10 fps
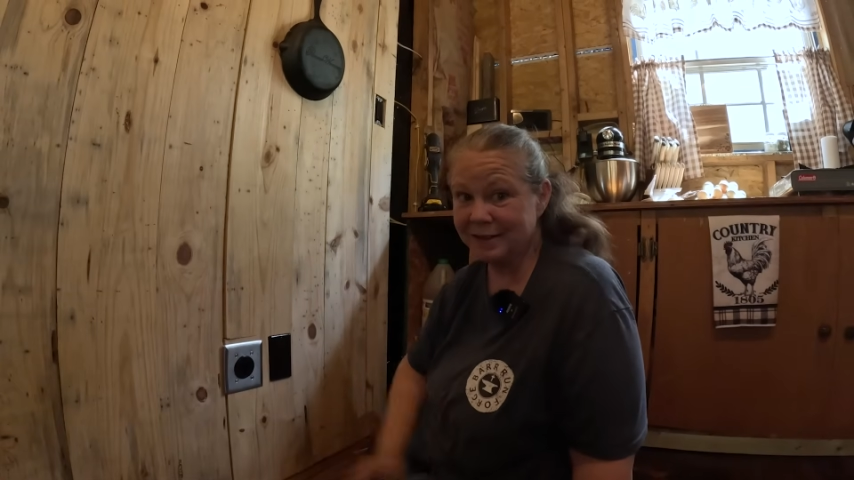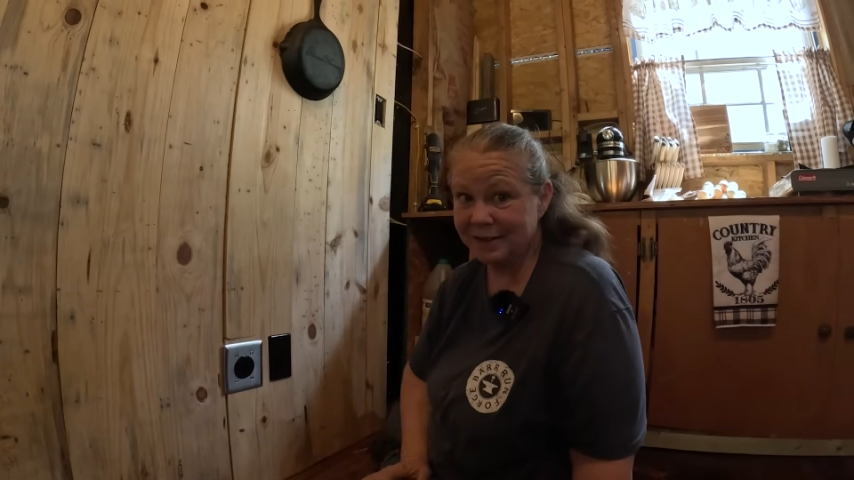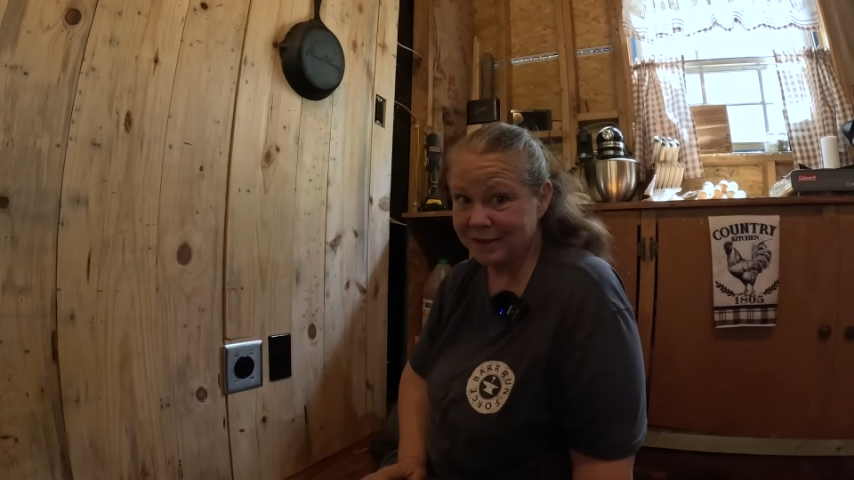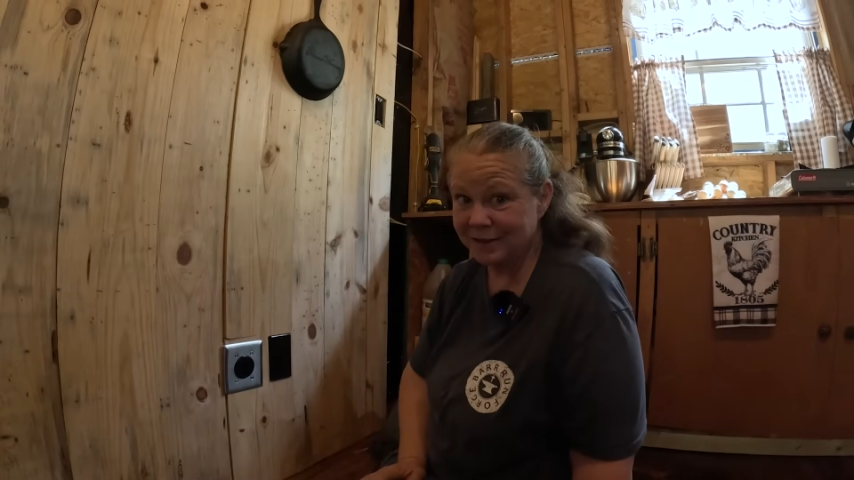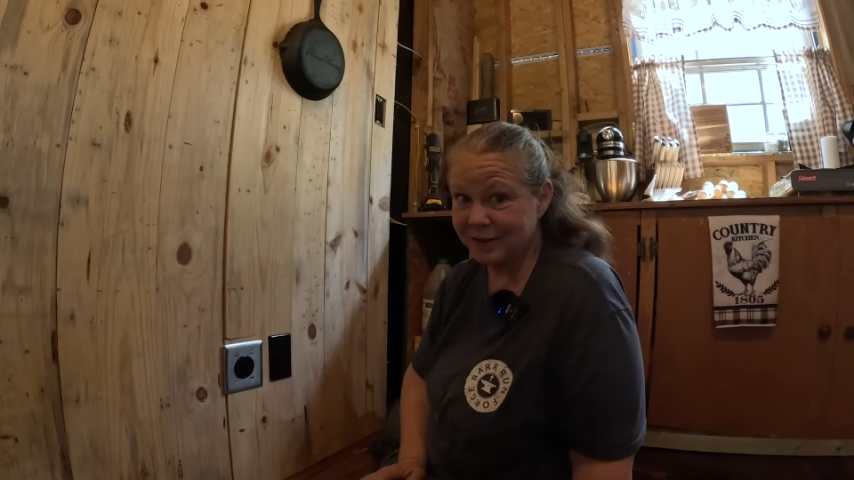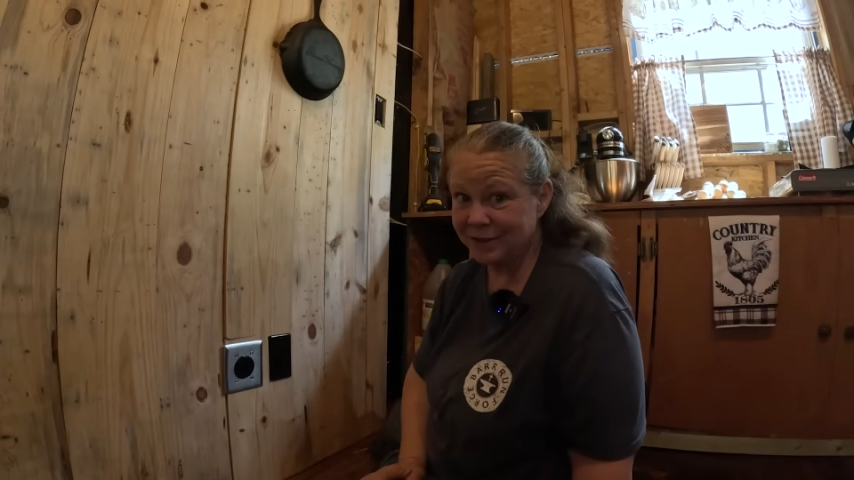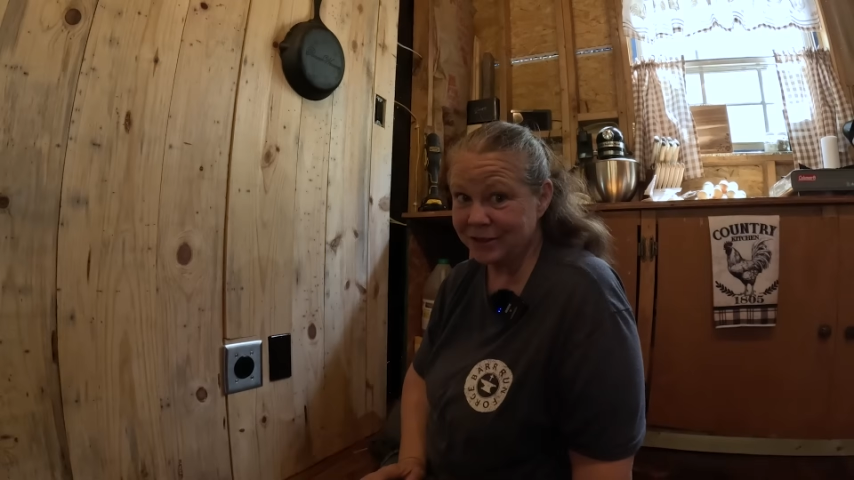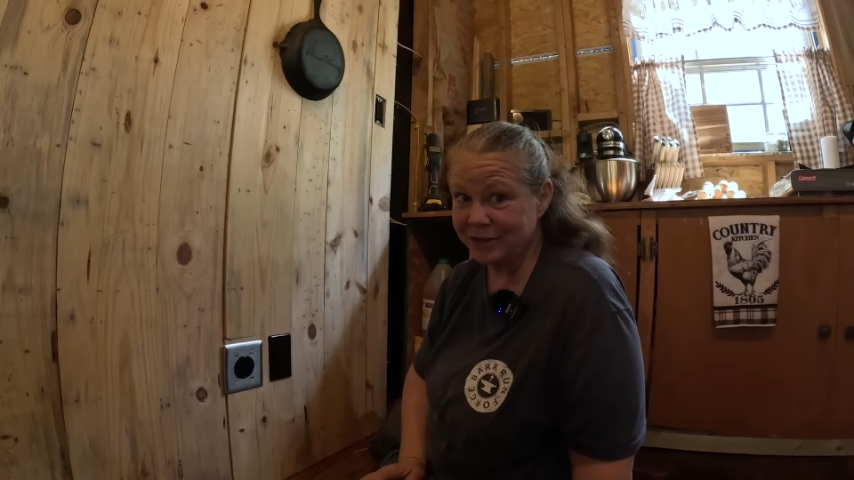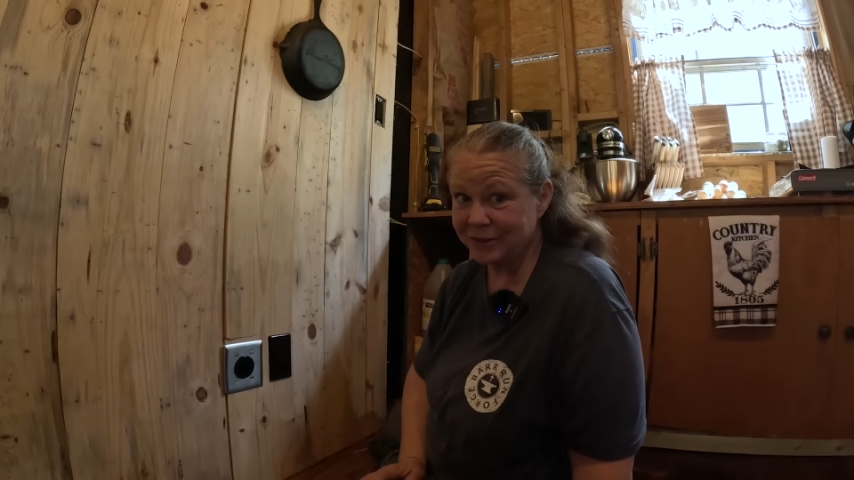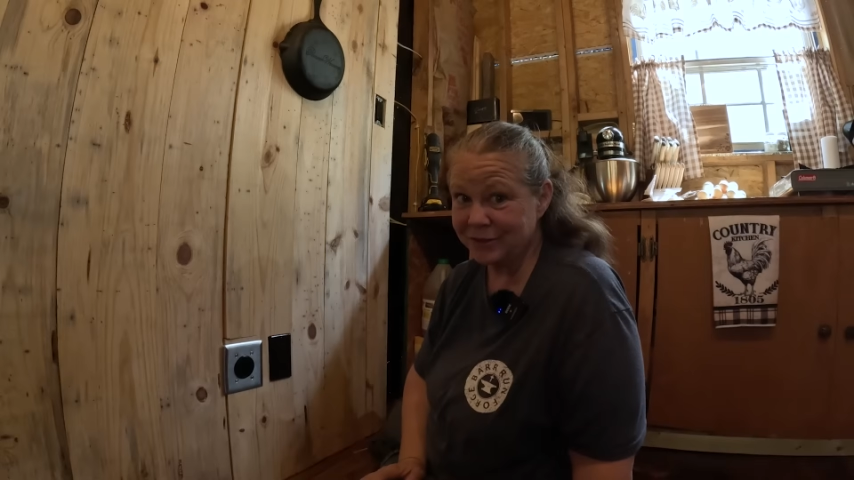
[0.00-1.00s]
electric
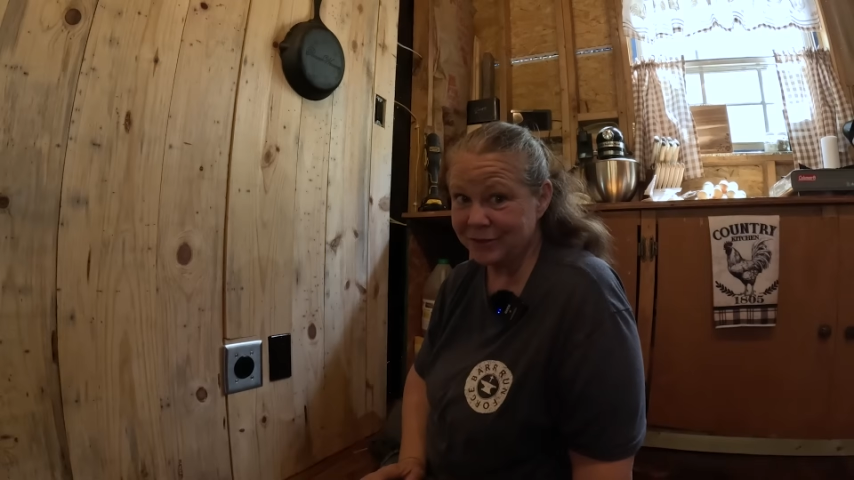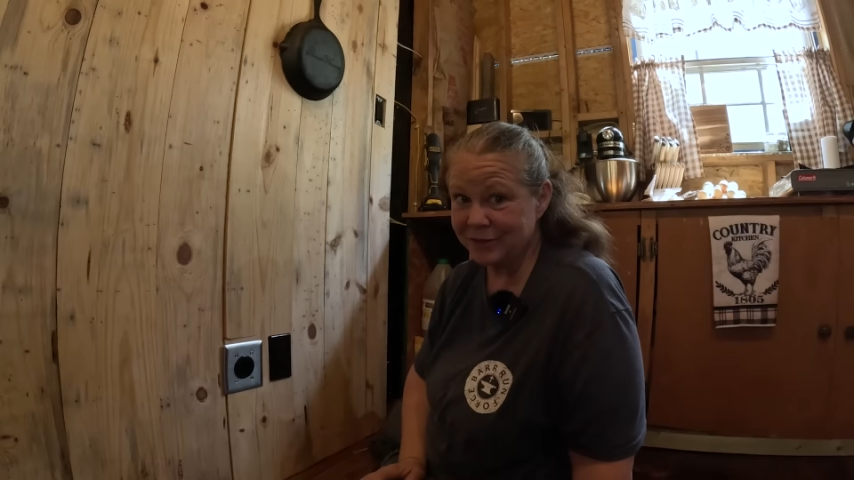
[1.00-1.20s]
stove.